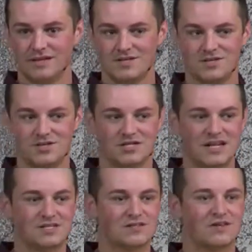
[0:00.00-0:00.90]
He doesn't just
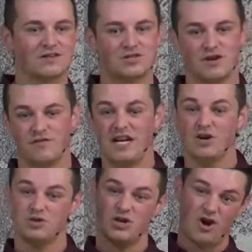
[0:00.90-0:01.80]
say serve, he
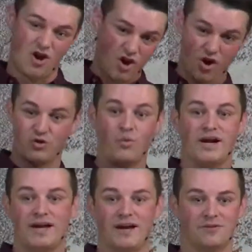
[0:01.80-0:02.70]
goes all the
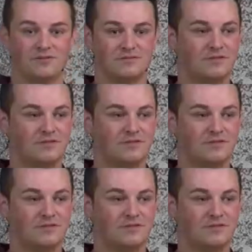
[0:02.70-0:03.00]
way down.